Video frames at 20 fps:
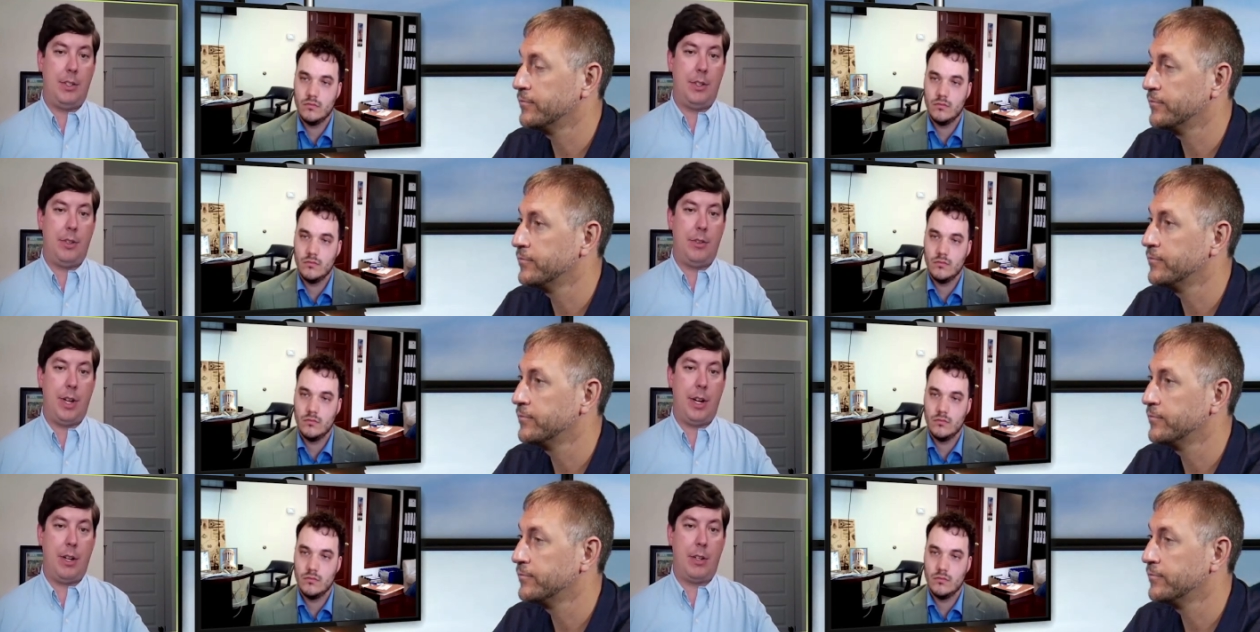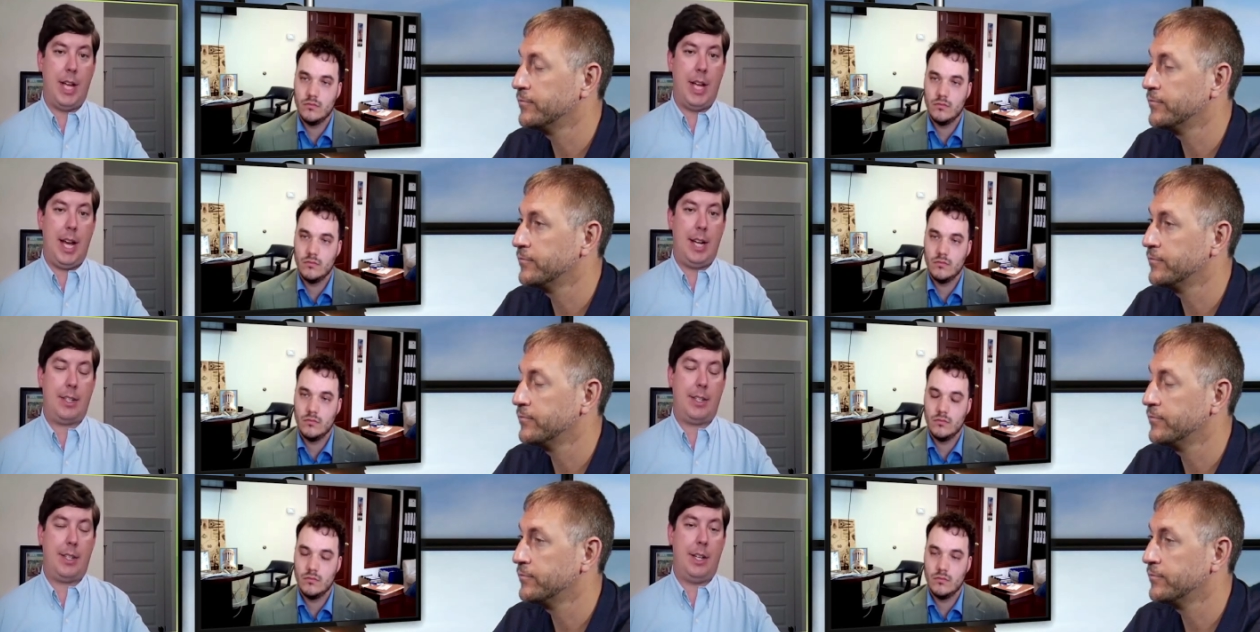Speaker 1: to their
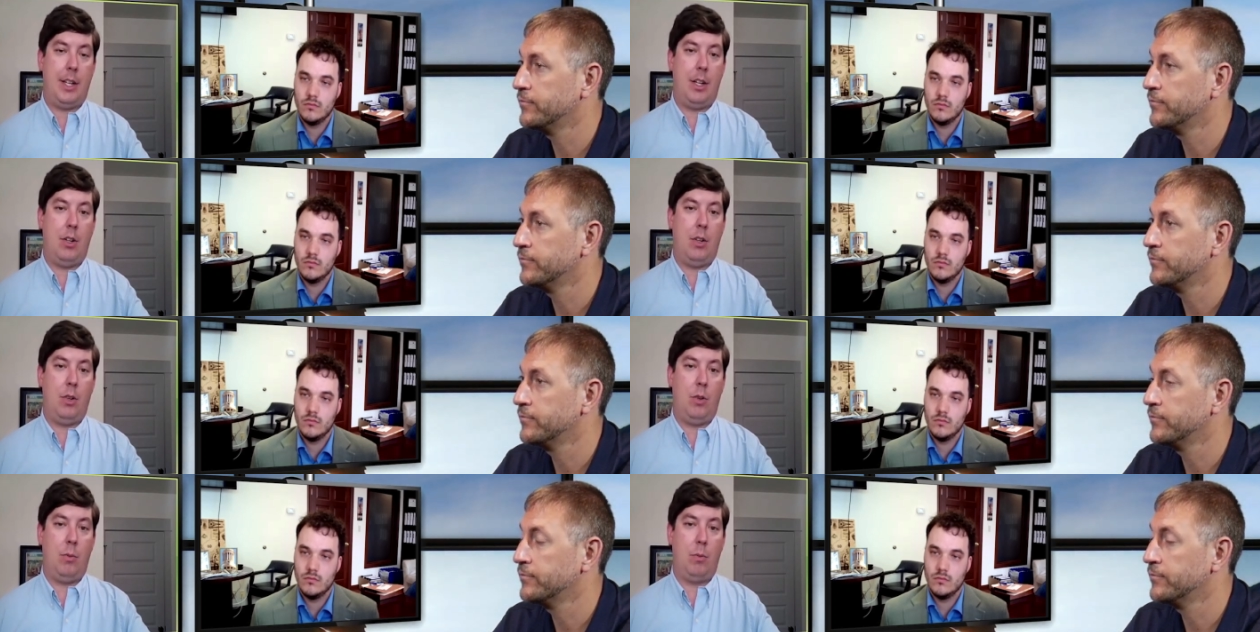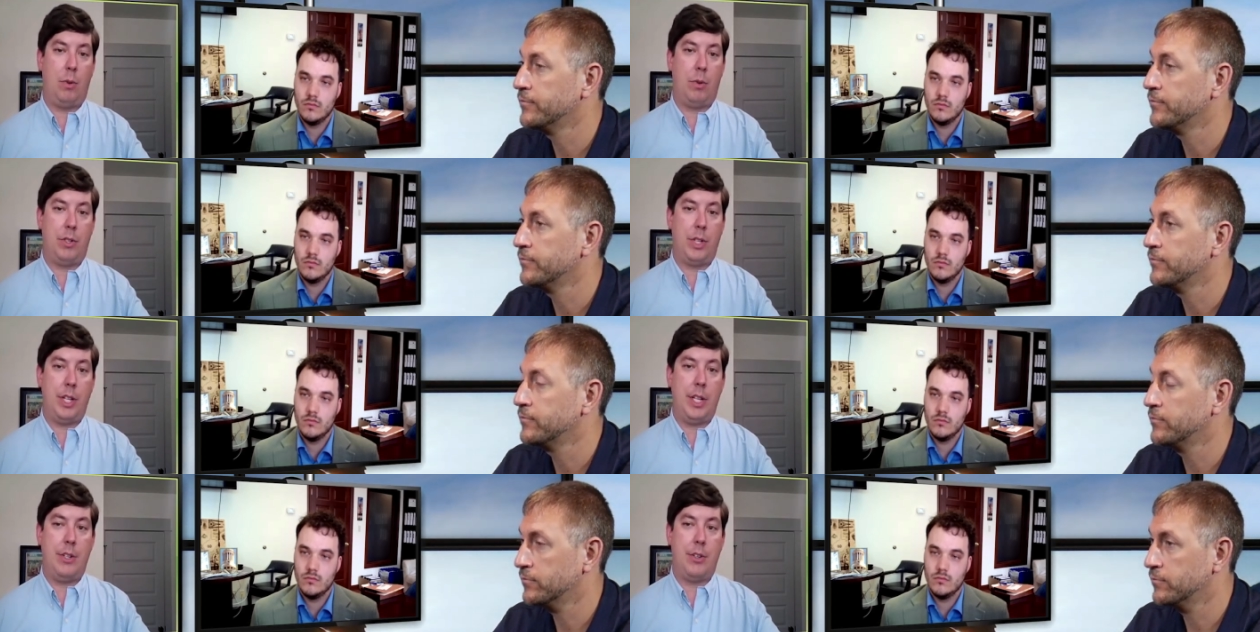tax sale
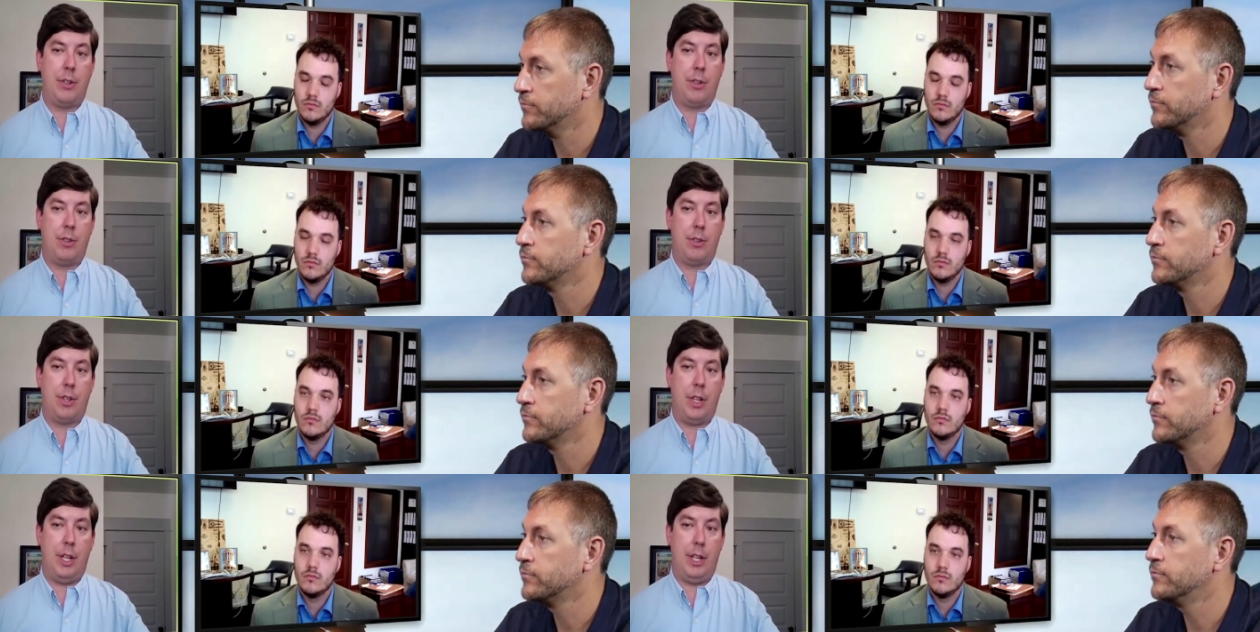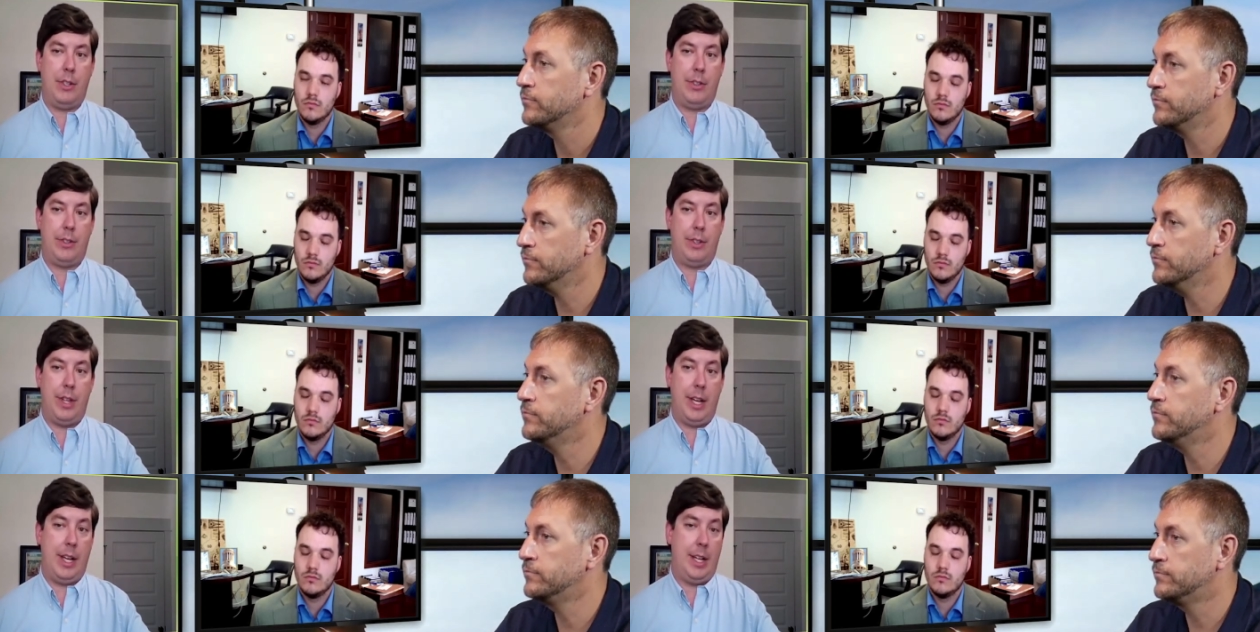procedures
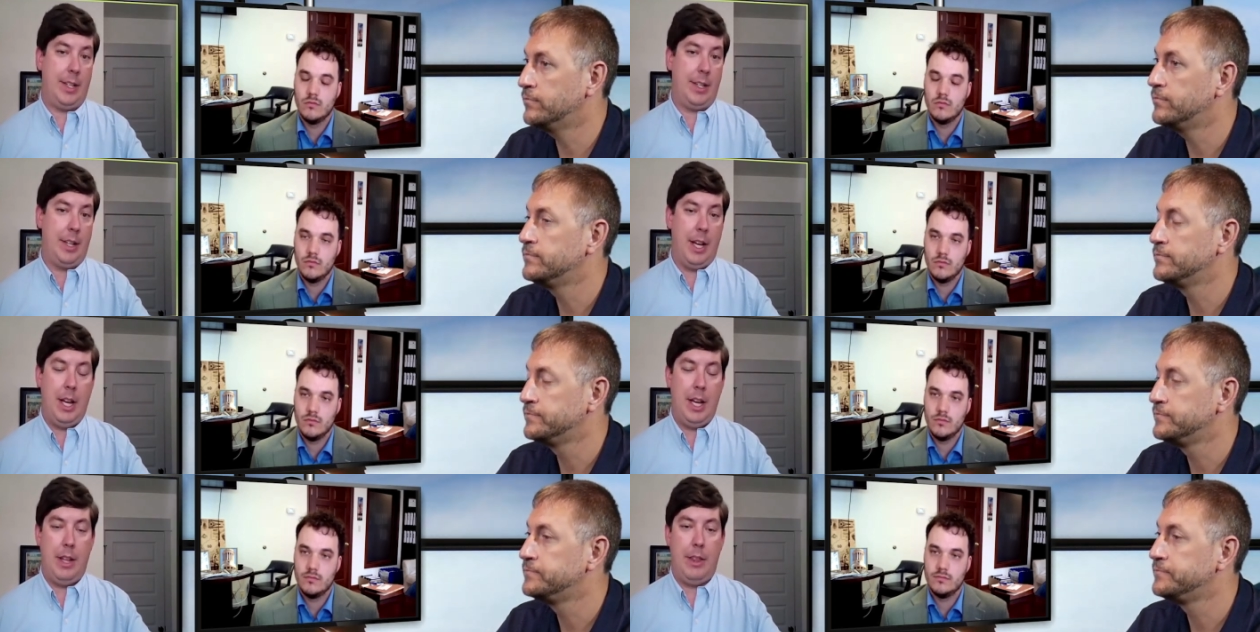as they,